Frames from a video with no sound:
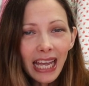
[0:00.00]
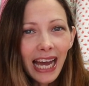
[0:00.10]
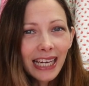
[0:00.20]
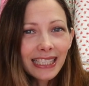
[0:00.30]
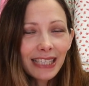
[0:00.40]

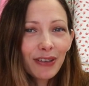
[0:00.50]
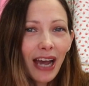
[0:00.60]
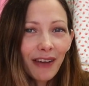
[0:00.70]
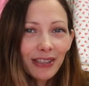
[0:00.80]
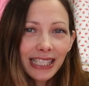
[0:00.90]
And if you
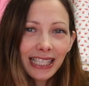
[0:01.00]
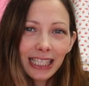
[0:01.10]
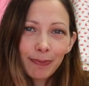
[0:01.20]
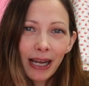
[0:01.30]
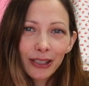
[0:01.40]
haven't seen
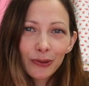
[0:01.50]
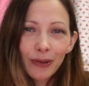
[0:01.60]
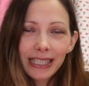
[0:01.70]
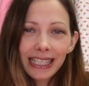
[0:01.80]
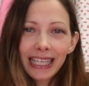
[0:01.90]
this pattern
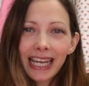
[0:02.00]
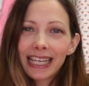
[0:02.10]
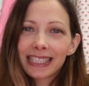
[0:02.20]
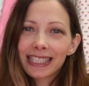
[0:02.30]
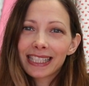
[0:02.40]
already,
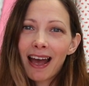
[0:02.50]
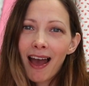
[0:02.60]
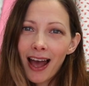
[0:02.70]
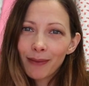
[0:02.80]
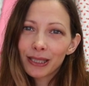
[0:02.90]
it is an
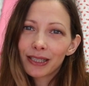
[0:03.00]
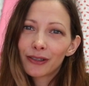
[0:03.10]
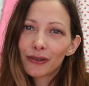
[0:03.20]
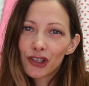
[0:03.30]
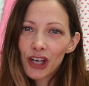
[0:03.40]

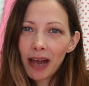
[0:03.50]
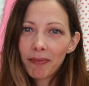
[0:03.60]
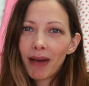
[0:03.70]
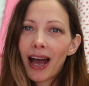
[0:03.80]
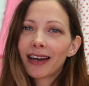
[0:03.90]
absolute
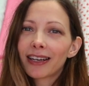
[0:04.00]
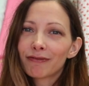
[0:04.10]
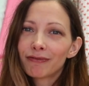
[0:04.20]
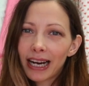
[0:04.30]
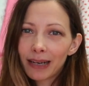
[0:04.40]
gem and I
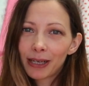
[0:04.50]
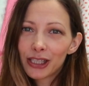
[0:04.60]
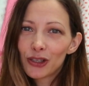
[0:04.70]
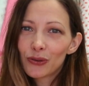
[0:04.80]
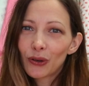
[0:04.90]

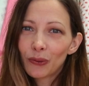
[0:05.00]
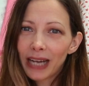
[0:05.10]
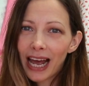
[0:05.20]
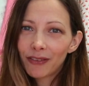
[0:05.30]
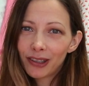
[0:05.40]
recommend you go
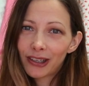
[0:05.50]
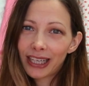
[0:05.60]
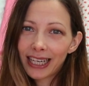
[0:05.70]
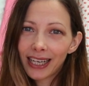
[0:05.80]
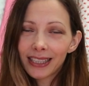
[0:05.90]
and have a
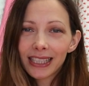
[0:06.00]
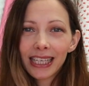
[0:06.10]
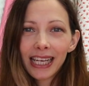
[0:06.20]
look at it.